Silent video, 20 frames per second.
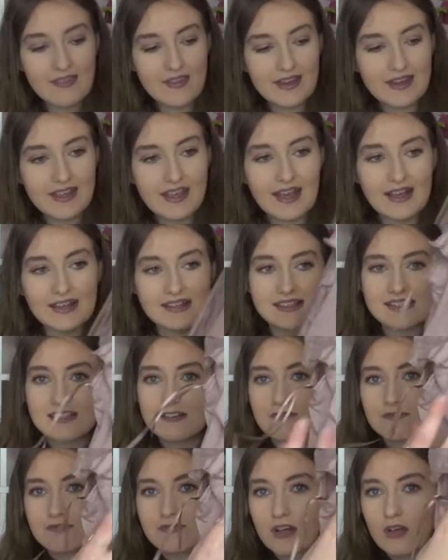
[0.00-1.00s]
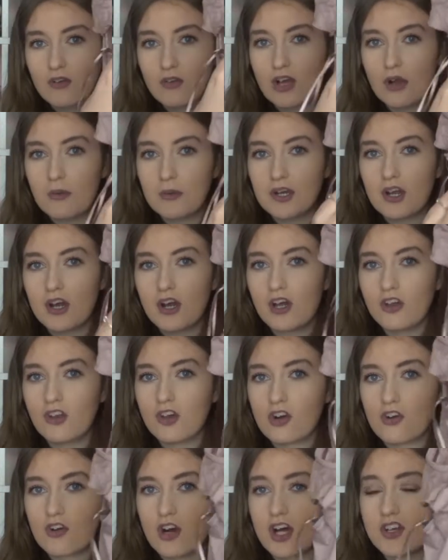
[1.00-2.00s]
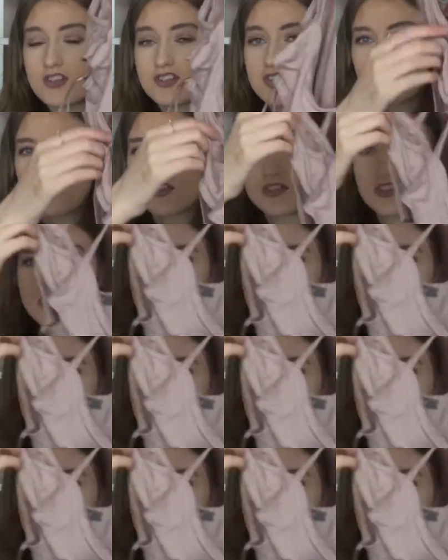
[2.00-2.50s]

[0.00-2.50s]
then it has the frill going all across. So